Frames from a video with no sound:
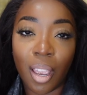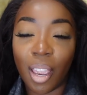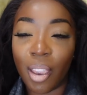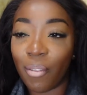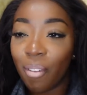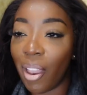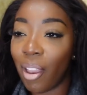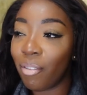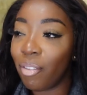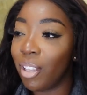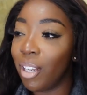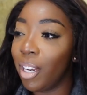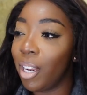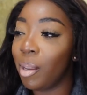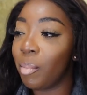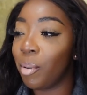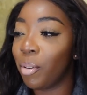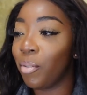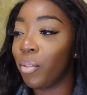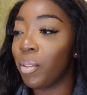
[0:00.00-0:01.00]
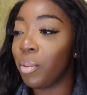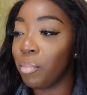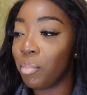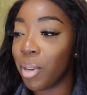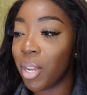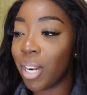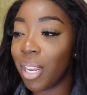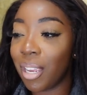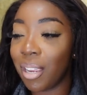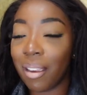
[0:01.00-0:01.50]
If I have to labor for the
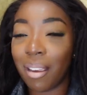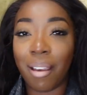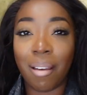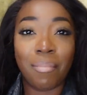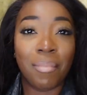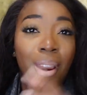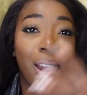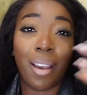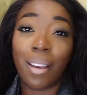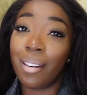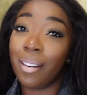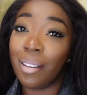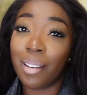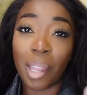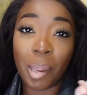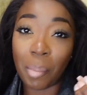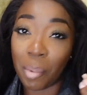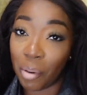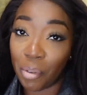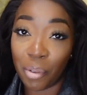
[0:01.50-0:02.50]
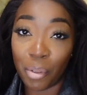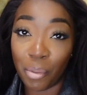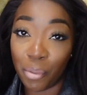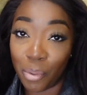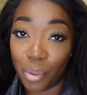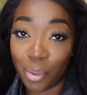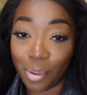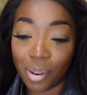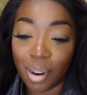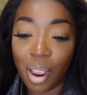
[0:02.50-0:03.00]
money, I'm not gonna labor for the
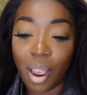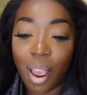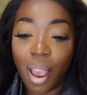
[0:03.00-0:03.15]
food.